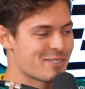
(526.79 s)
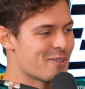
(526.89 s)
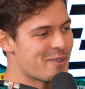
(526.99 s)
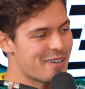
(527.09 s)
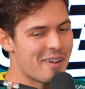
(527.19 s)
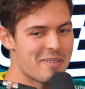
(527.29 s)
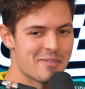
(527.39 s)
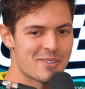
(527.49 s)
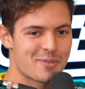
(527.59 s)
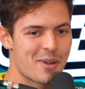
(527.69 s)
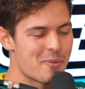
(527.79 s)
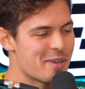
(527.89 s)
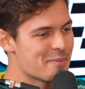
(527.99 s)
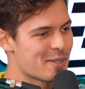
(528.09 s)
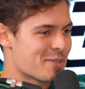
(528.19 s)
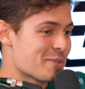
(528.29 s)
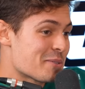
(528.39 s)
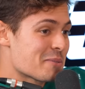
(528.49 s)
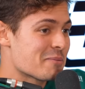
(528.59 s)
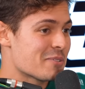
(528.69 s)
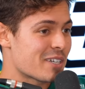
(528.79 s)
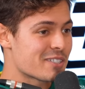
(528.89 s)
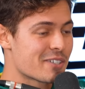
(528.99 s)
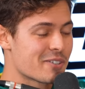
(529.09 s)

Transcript: So I mean, it was quite weird, but it was it was actually